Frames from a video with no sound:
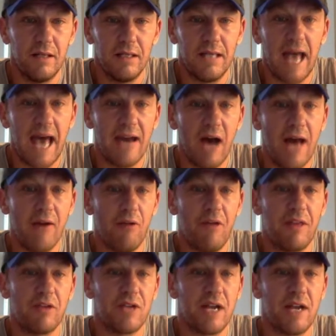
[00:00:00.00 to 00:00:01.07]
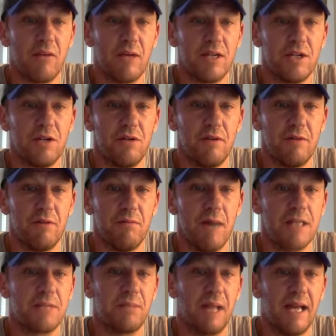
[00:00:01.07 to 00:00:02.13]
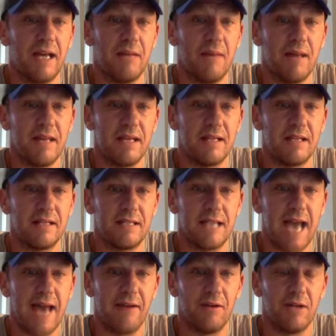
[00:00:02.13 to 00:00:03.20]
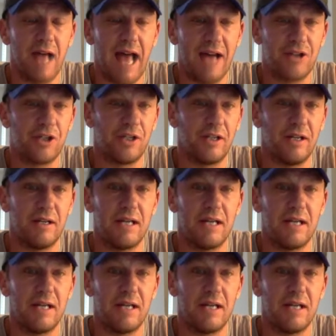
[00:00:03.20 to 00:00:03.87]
Yeah, I don't think there's any reason you must play him. I think that Seattle actually